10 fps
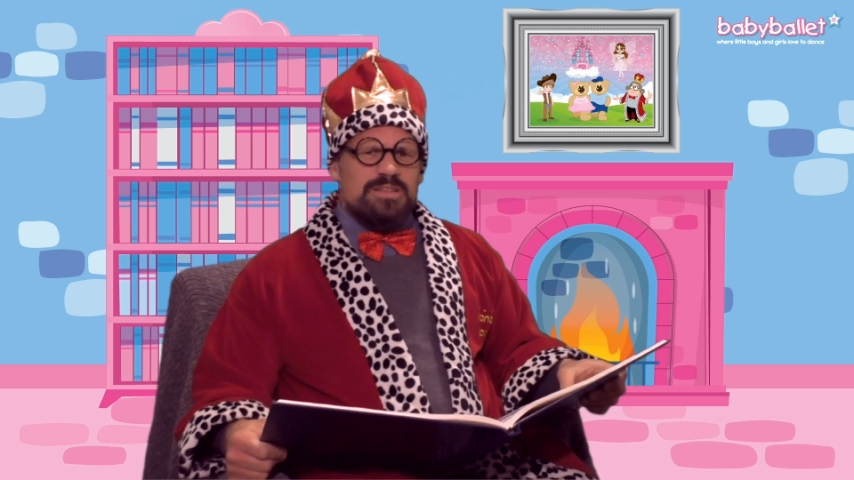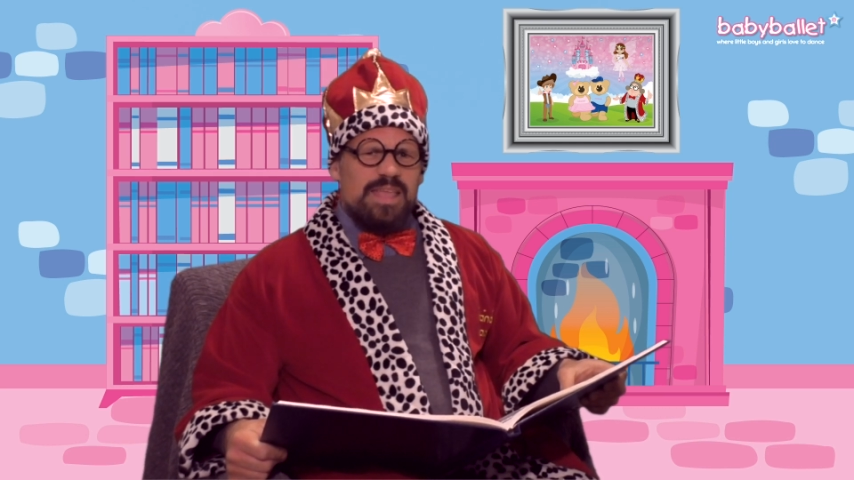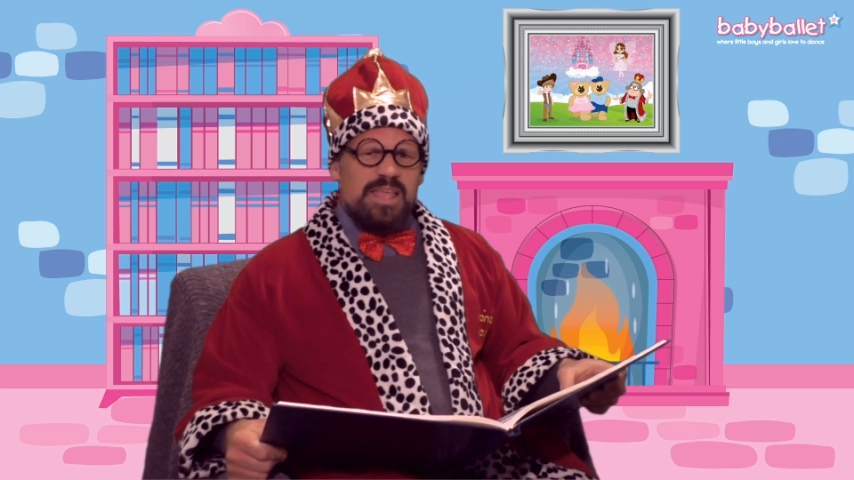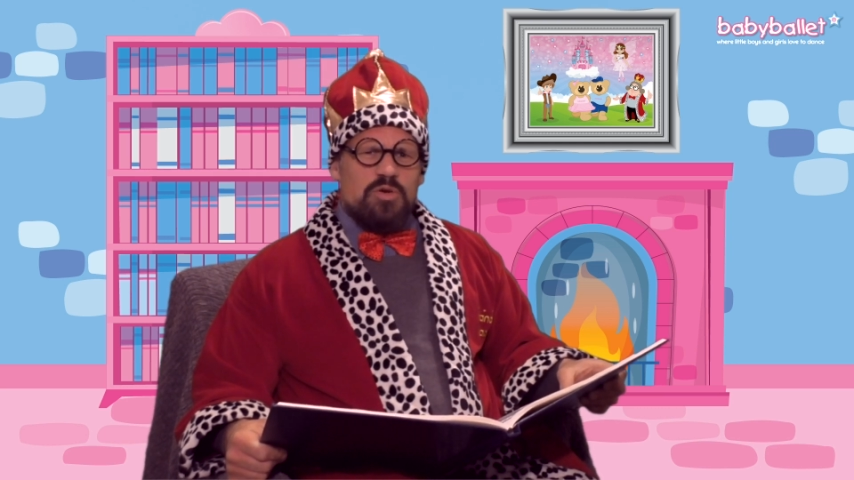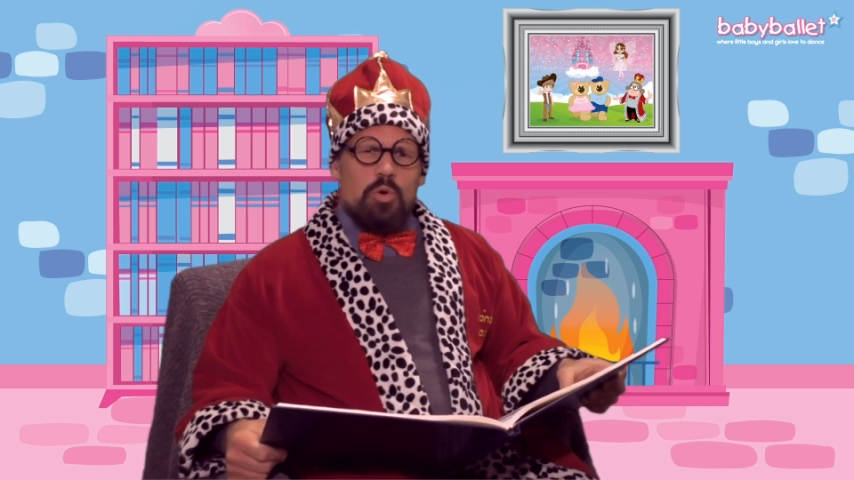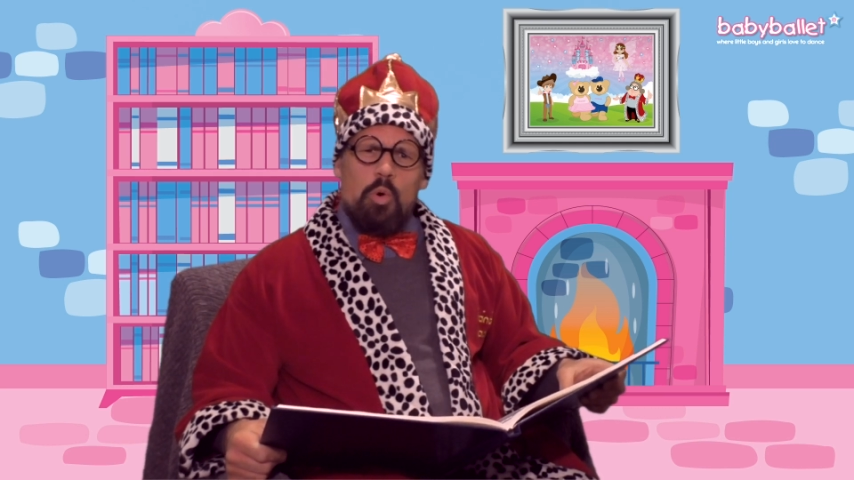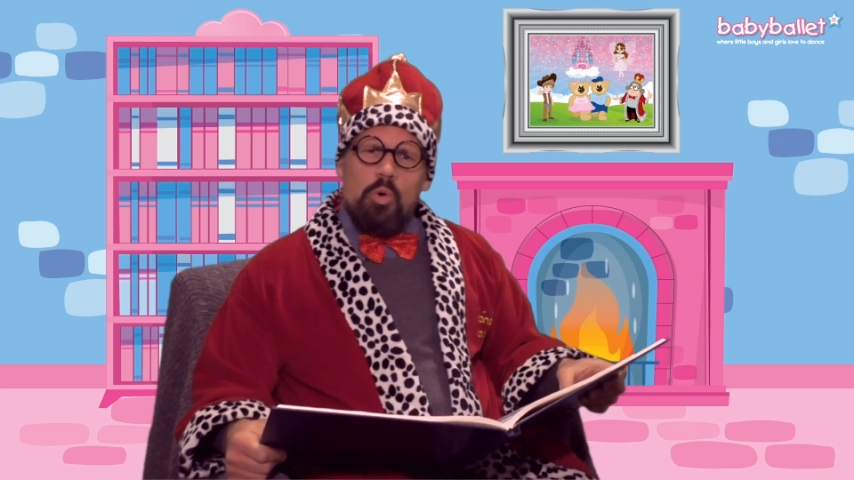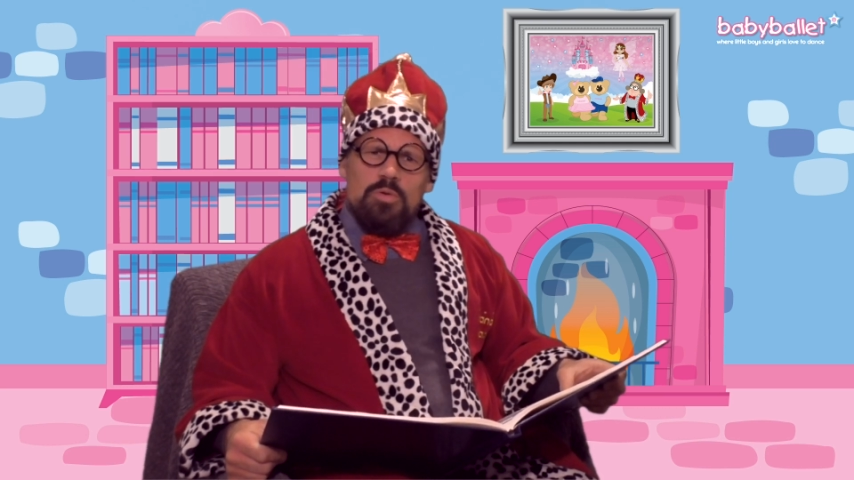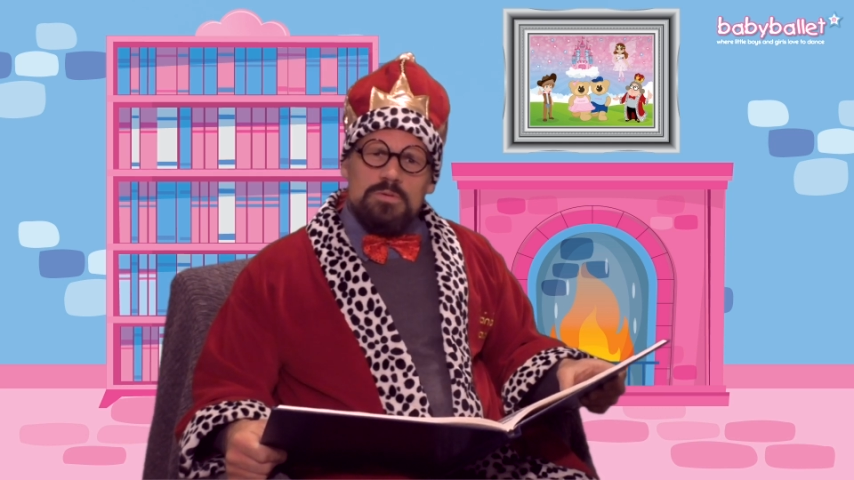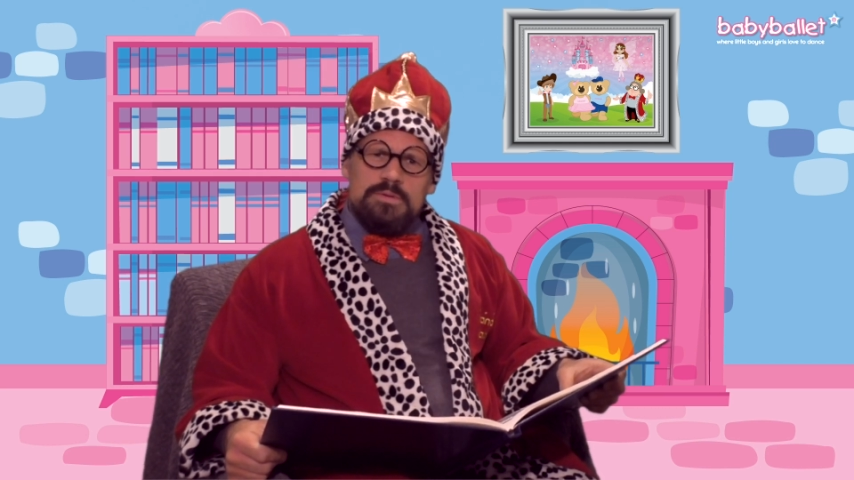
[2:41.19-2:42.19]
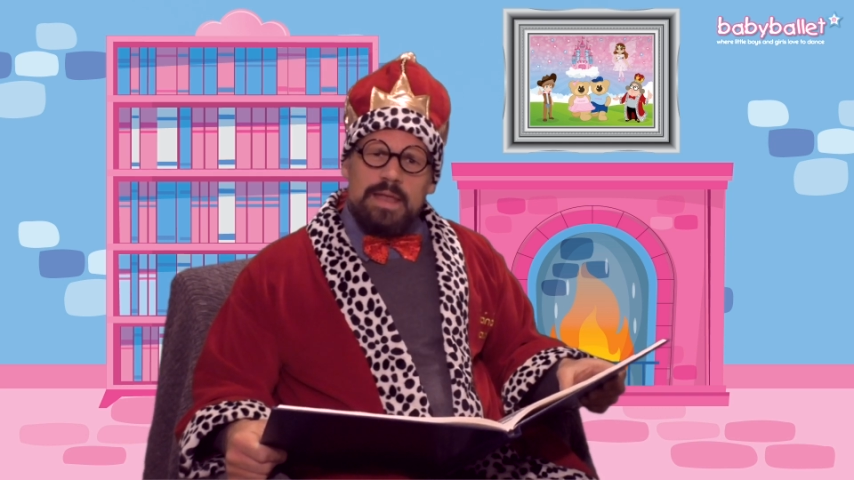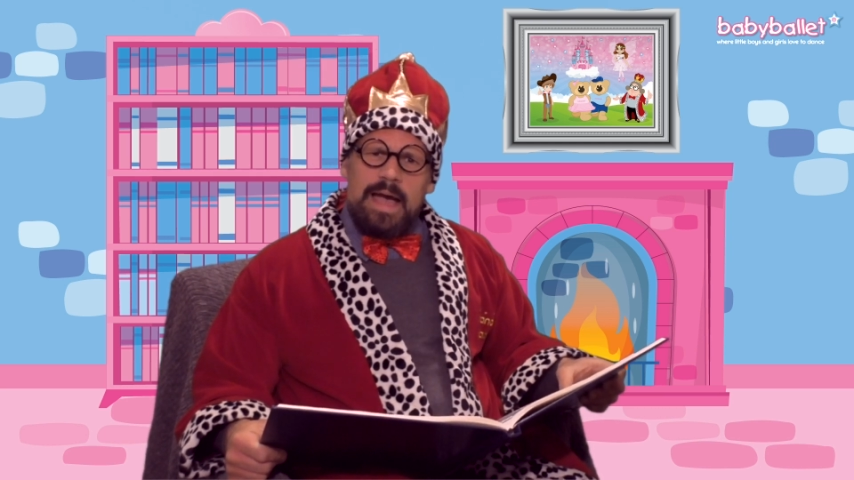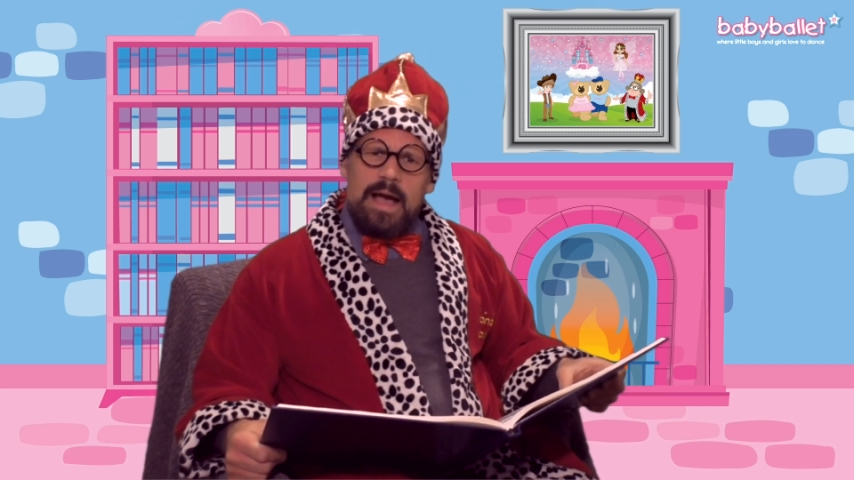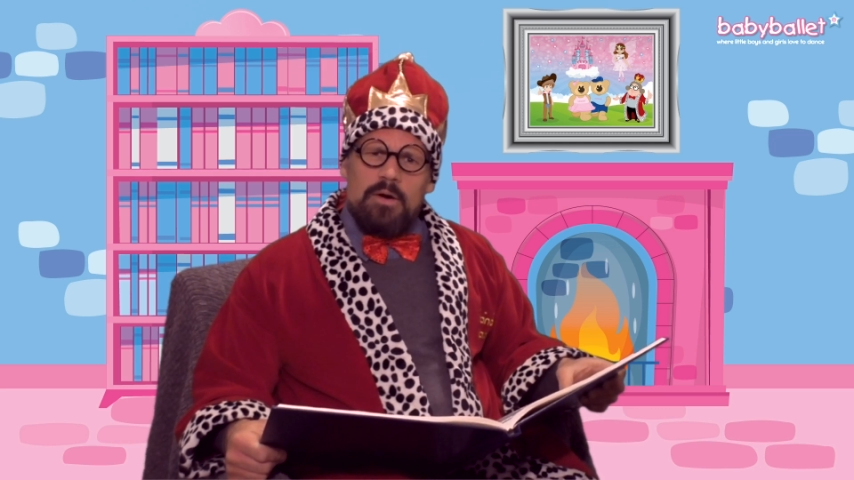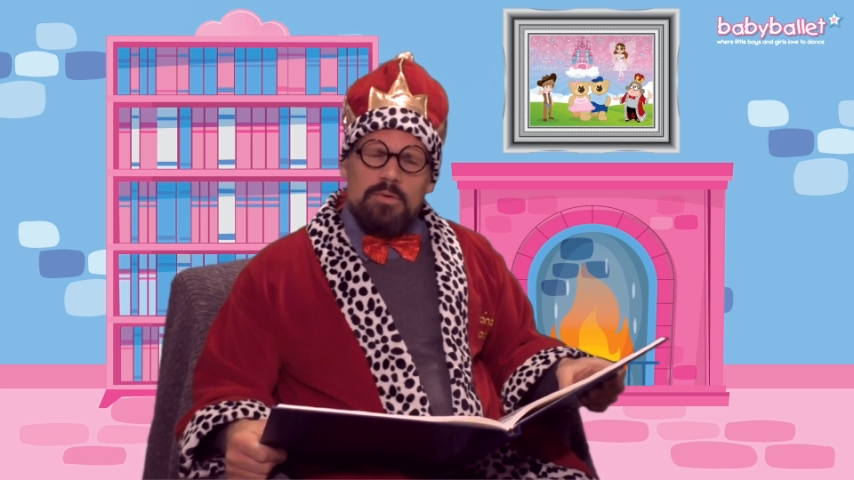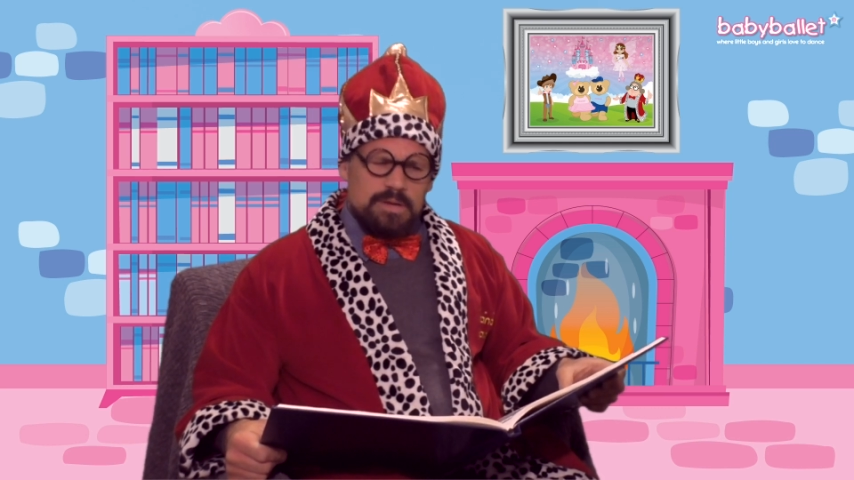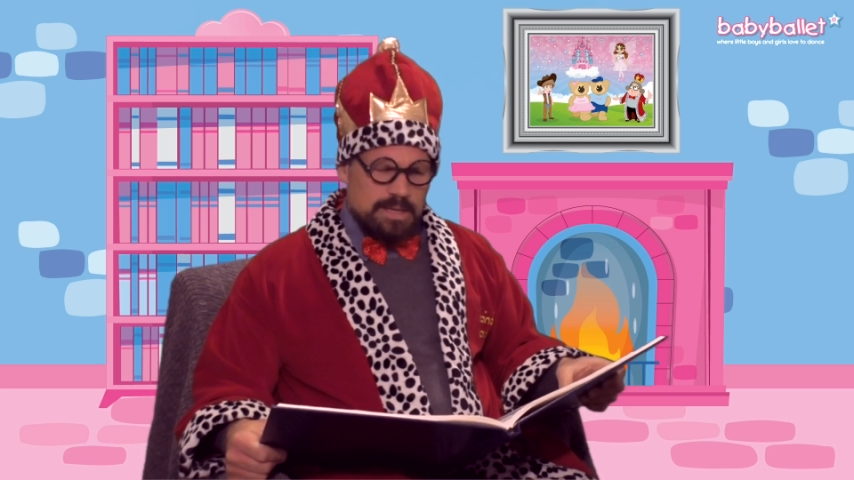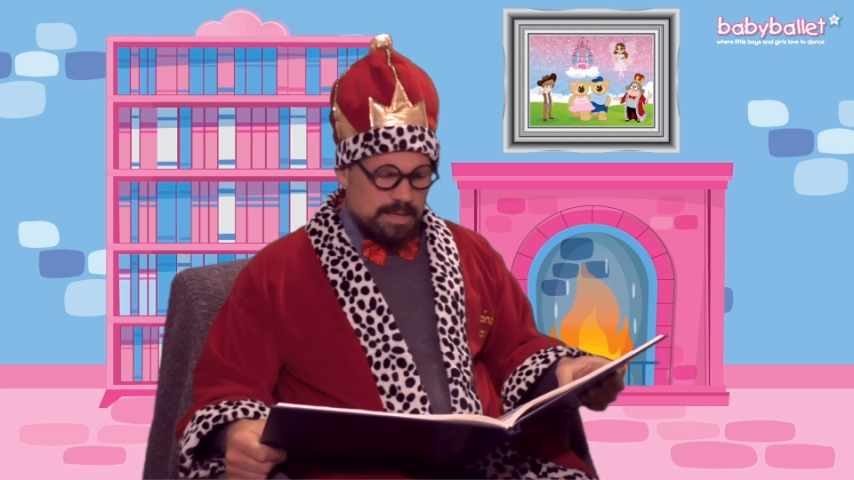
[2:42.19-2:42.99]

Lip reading: are they called now?